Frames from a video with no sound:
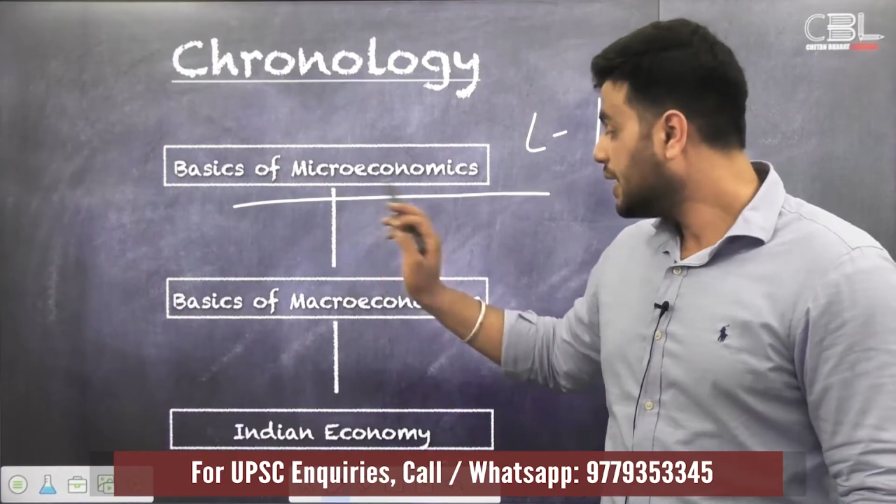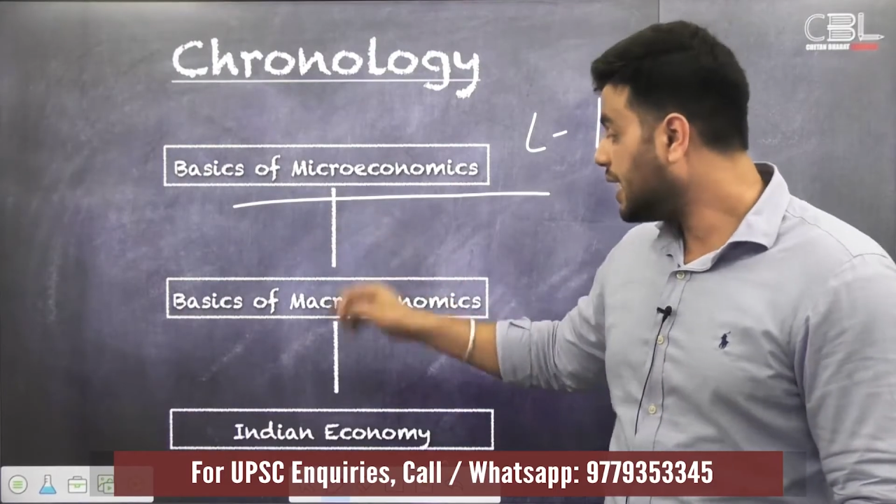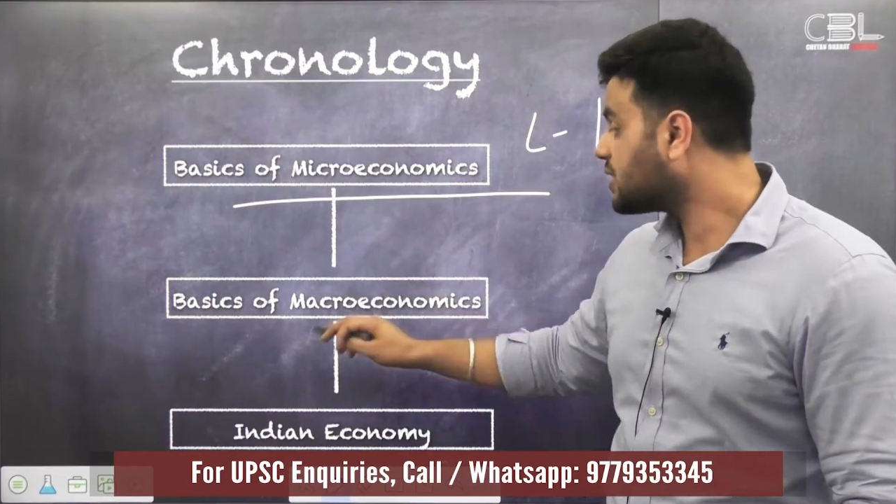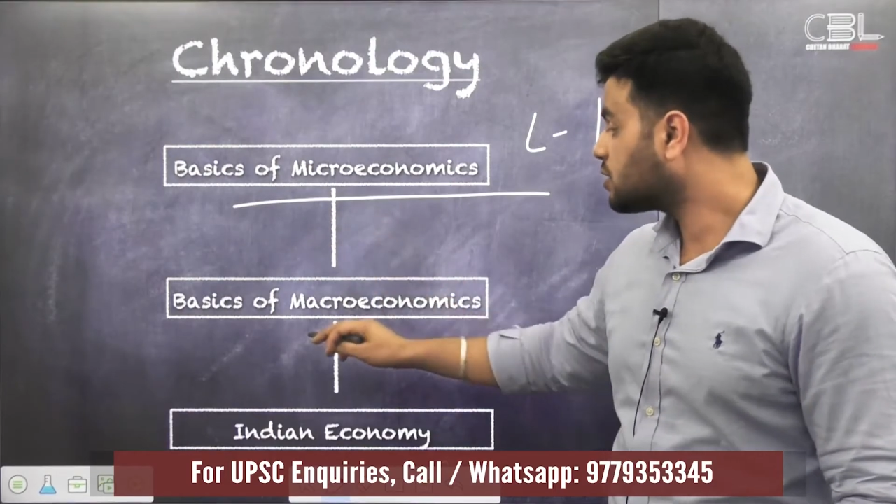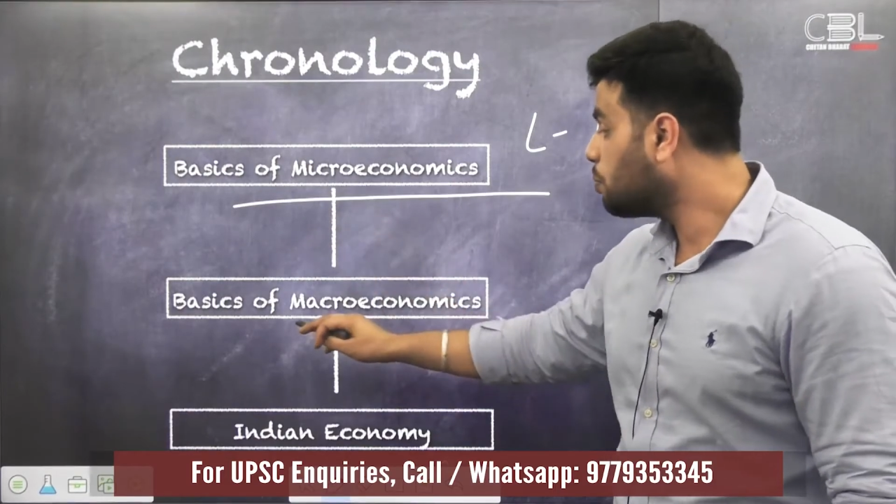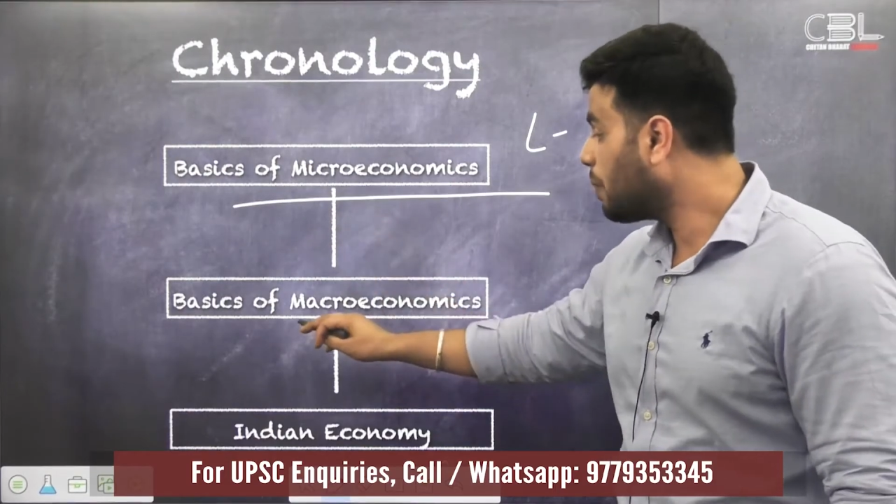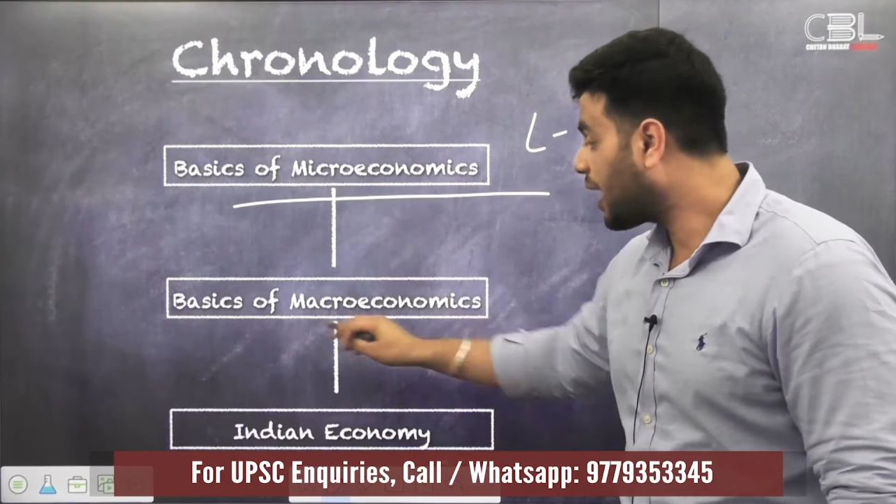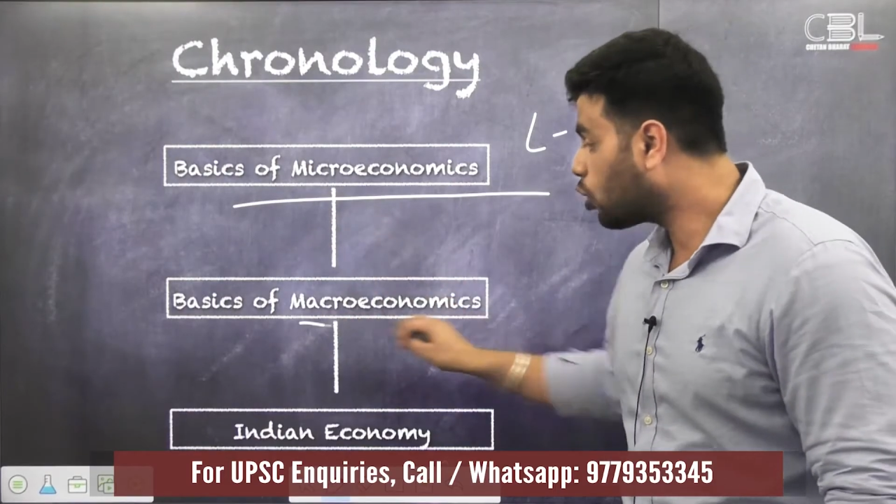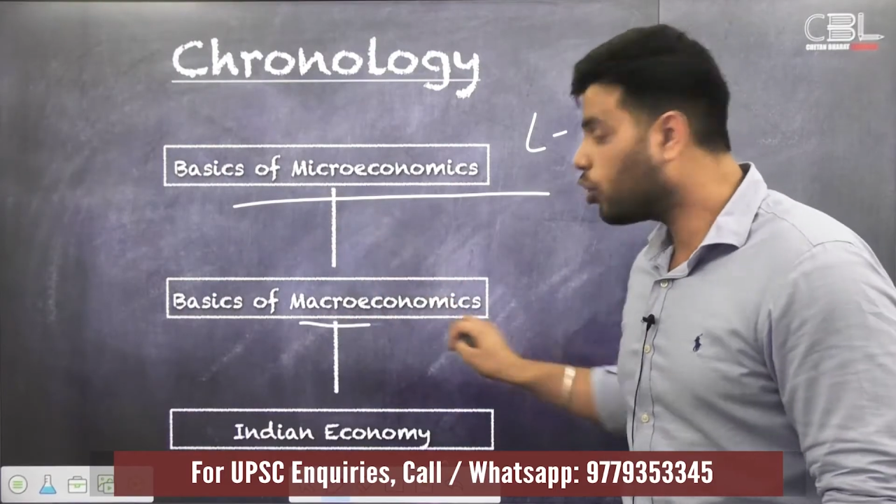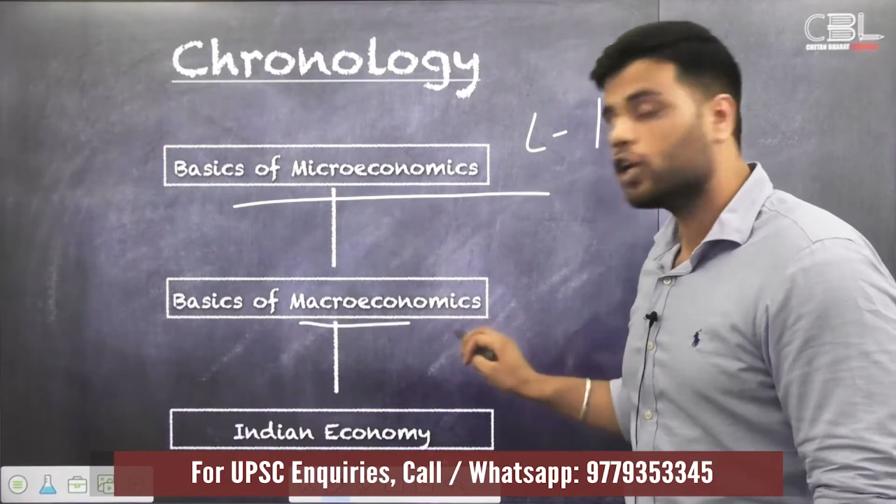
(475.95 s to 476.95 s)
Yes,
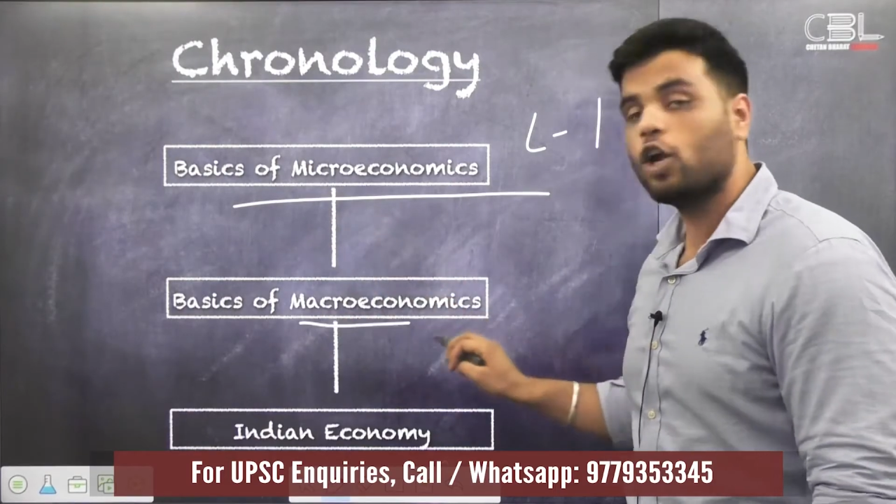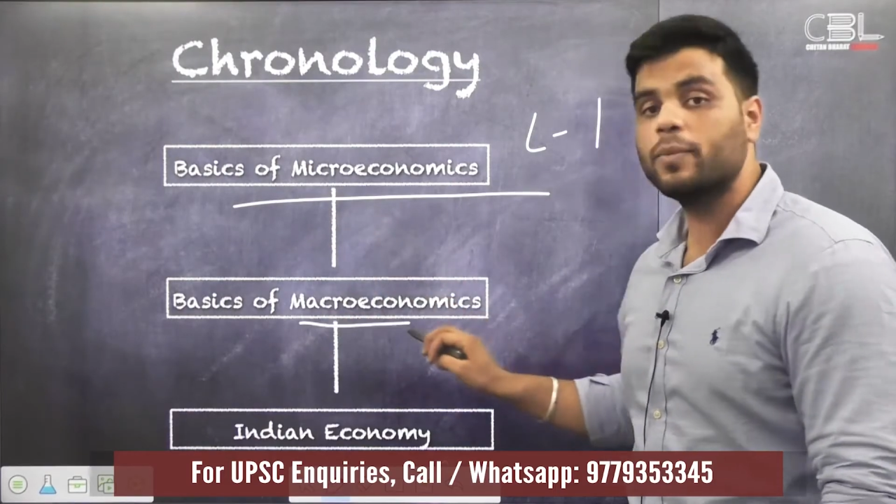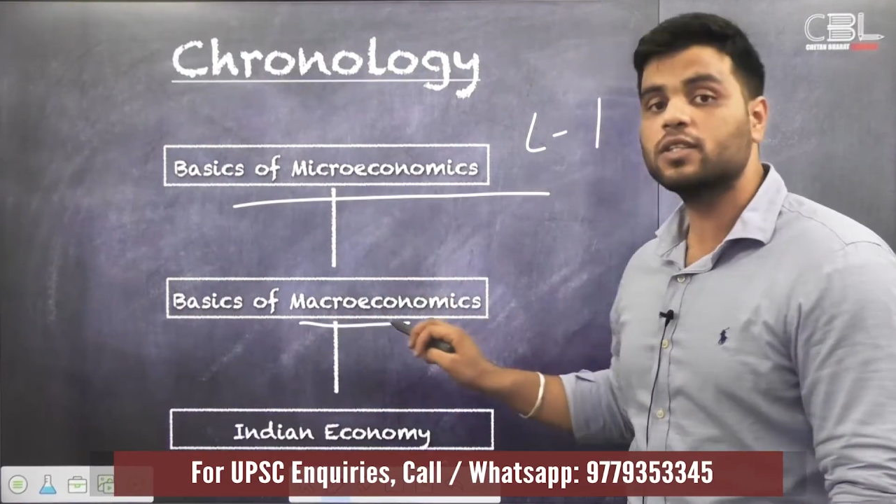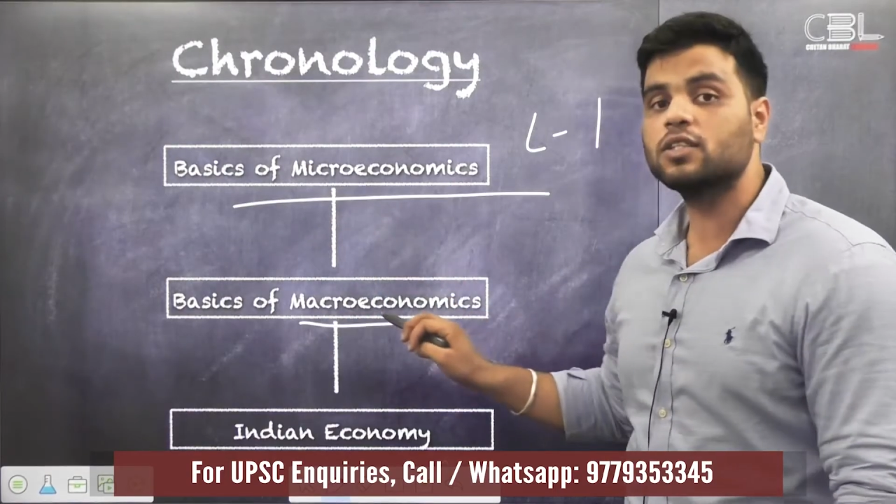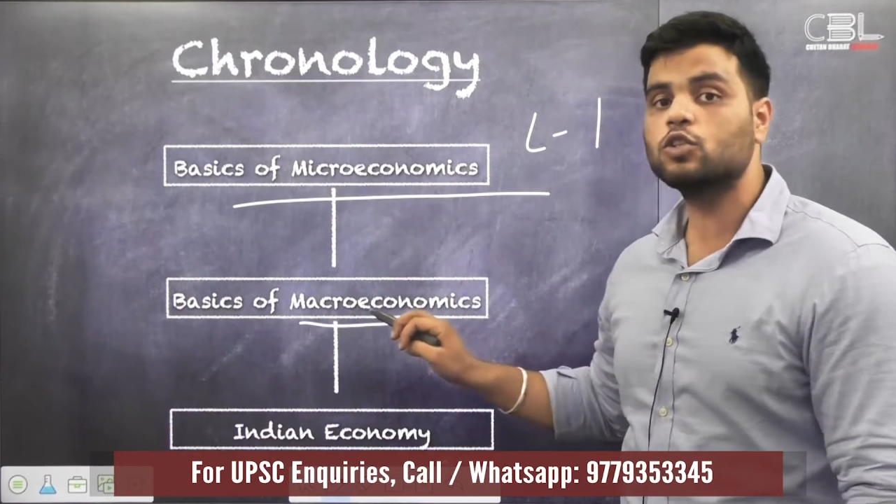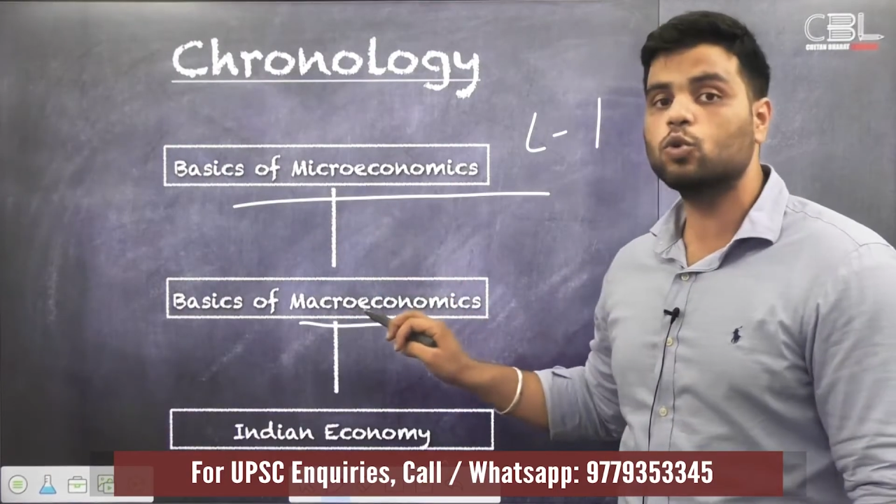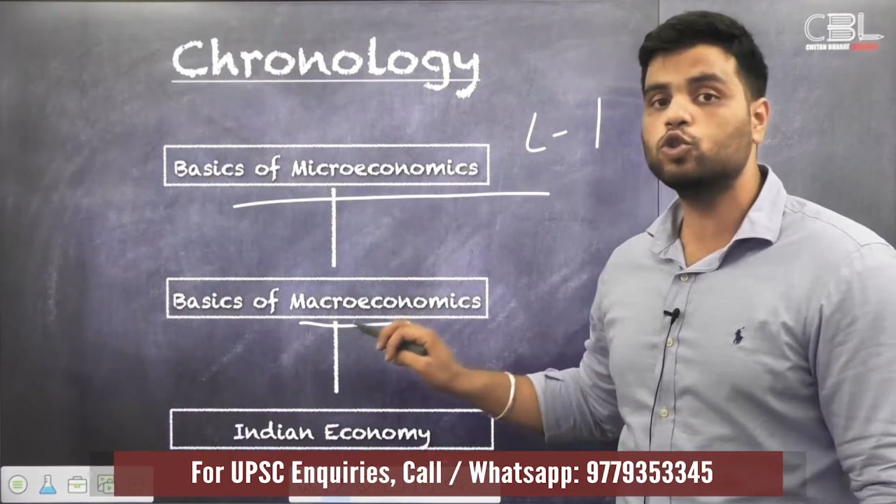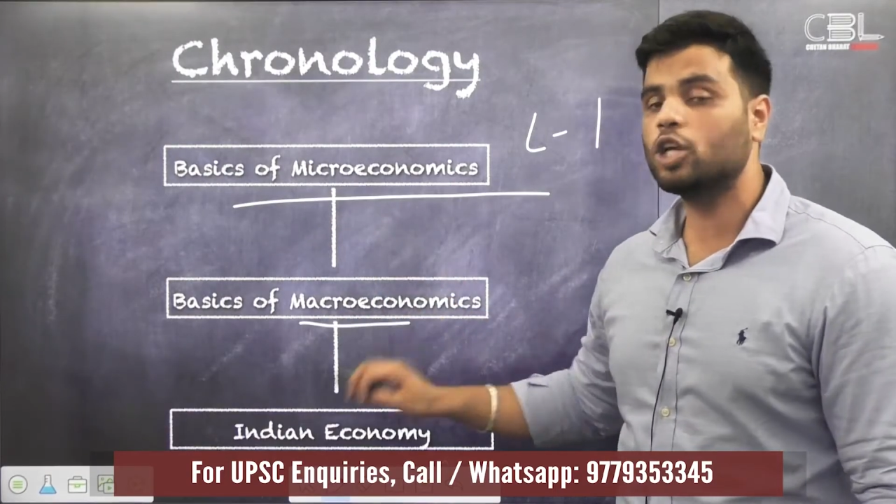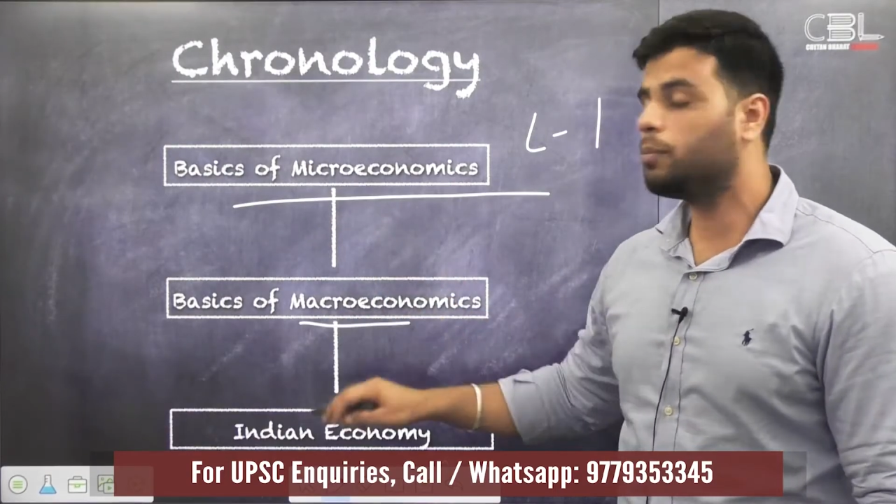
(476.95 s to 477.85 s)
macroeconomics is crucial,